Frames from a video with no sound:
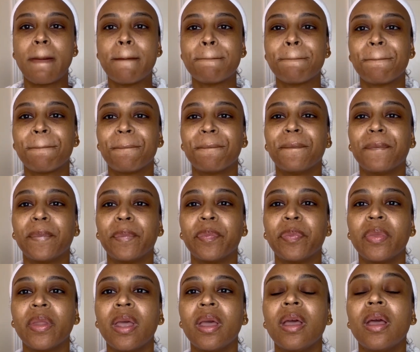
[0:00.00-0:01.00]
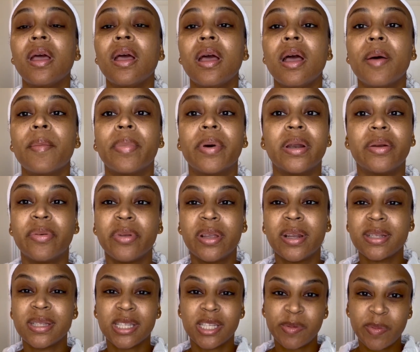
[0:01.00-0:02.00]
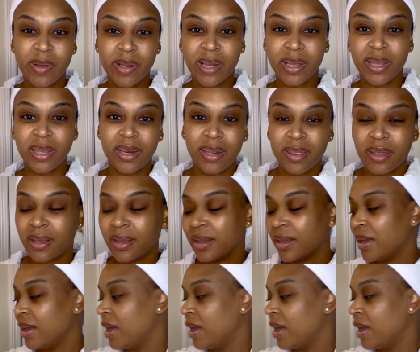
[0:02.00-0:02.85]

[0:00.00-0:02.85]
but it really doesn't smell like anything.